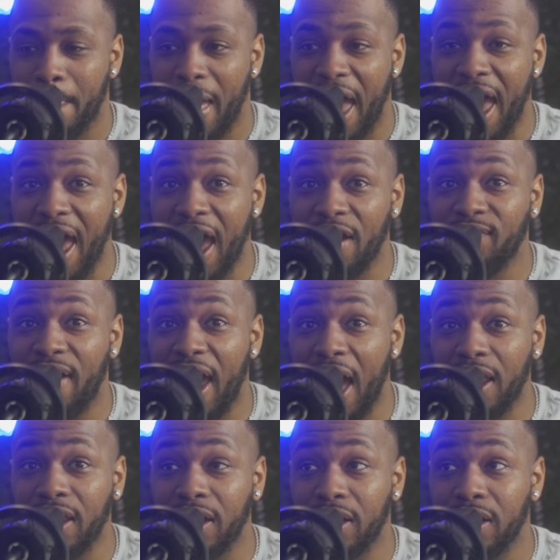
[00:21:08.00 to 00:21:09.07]
I have
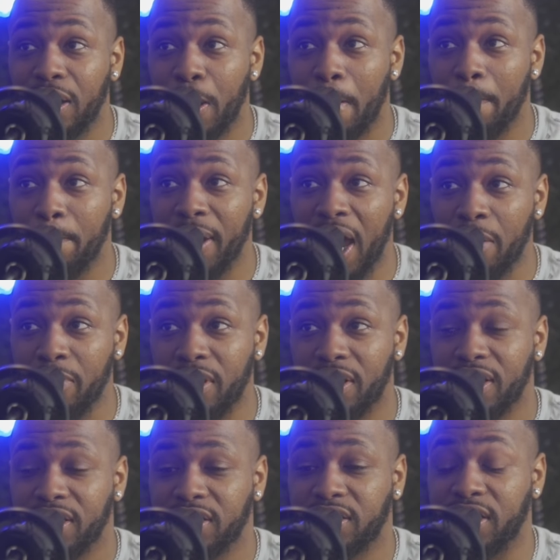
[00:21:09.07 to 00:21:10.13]
Alabama
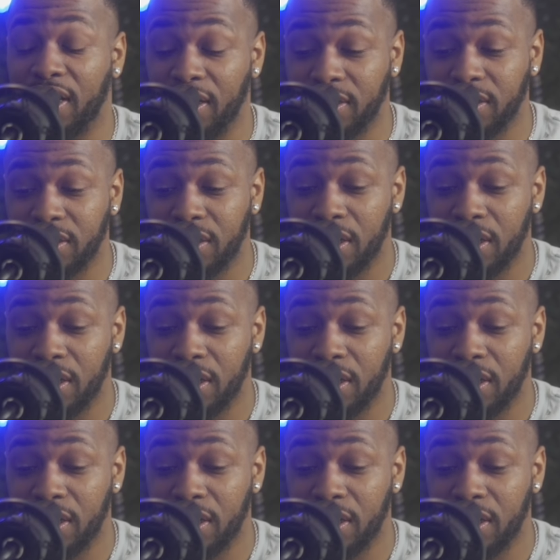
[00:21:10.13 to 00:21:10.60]
State.